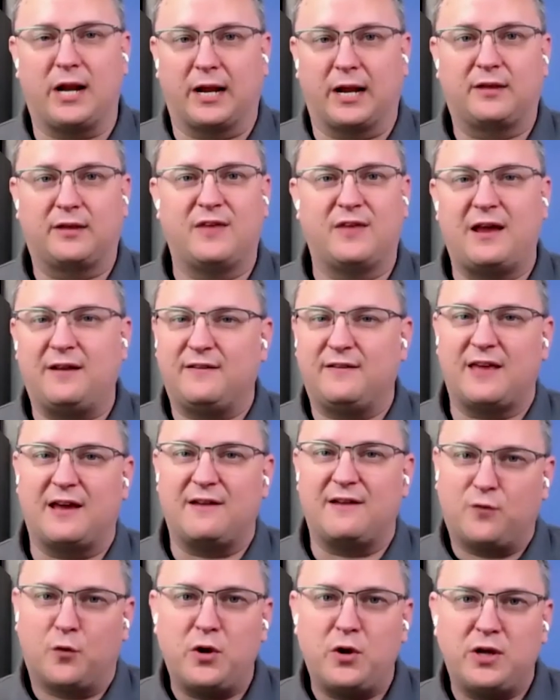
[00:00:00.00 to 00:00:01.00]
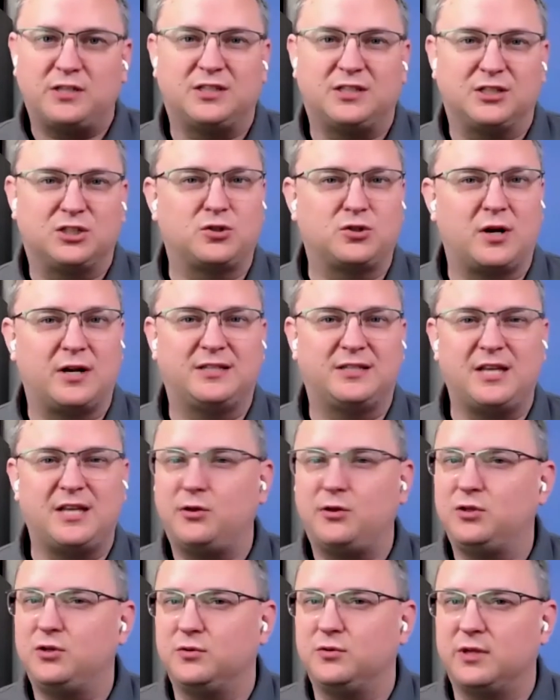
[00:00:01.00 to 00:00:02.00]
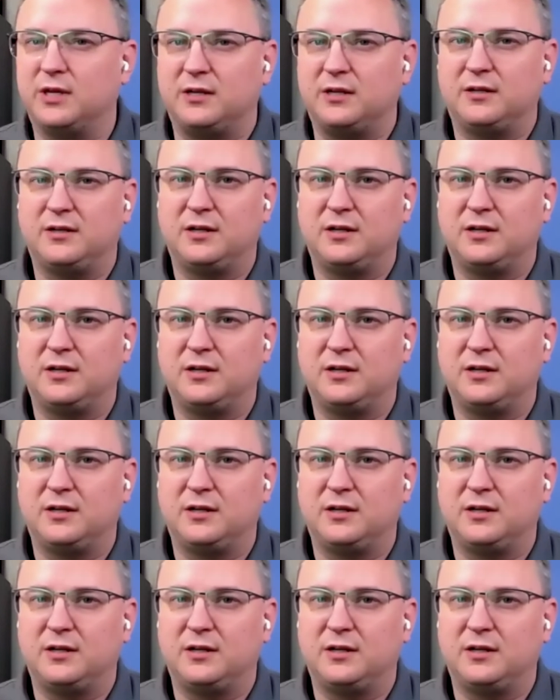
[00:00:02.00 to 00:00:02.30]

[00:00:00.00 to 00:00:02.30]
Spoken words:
that voice that's trying to tell you that